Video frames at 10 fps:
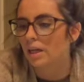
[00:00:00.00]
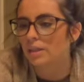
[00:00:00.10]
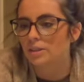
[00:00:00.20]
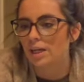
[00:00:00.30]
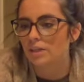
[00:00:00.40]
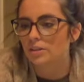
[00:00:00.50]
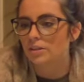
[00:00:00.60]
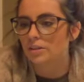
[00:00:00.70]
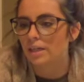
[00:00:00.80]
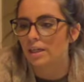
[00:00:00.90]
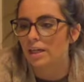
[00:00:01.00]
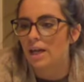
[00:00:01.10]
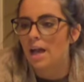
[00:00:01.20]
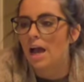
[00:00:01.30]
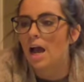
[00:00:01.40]
it tells you like
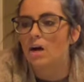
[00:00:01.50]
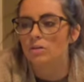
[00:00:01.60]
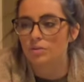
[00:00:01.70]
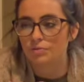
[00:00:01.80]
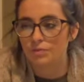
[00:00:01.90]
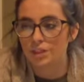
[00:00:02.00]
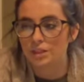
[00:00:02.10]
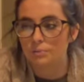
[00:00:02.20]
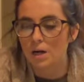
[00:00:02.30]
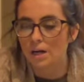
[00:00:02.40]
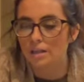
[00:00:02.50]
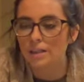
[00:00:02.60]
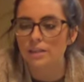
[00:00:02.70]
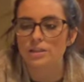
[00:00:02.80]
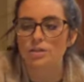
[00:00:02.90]
how to freeze
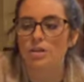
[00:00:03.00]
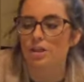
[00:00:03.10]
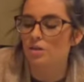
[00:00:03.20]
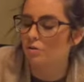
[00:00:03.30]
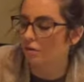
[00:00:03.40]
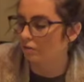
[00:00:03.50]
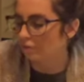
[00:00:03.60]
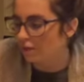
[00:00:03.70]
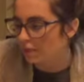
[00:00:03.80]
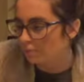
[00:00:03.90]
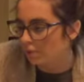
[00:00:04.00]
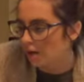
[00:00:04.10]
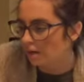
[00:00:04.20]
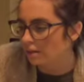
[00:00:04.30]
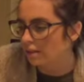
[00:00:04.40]
broccoli. So like you could freeze
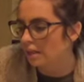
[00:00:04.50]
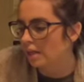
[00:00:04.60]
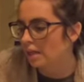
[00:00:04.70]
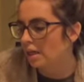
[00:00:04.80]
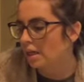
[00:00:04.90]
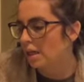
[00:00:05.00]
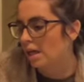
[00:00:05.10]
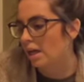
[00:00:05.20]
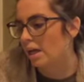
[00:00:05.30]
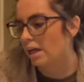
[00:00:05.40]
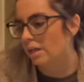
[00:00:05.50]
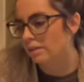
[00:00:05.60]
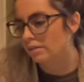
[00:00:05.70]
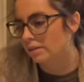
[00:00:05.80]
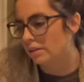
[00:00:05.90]
broccoli, And
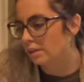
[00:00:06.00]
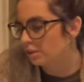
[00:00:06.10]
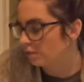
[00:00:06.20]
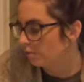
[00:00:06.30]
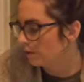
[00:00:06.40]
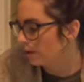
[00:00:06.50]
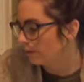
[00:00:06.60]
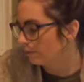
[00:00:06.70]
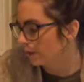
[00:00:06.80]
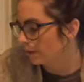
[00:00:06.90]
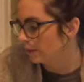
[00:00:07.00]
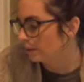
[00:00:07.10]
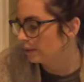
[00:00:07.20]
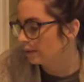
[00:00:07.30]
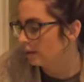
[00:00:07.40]
let's see, there's no more other
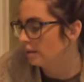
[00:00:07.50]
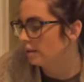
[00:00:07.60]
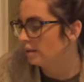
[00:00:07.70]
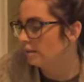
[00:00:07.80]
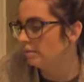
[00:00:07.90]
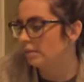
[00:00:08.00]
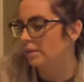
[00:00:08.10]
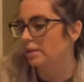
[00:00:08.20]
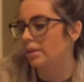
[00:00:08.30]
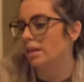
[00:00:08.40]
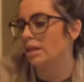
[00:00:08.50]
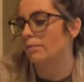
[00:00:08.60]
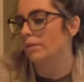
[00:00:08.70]
methods. Let's see another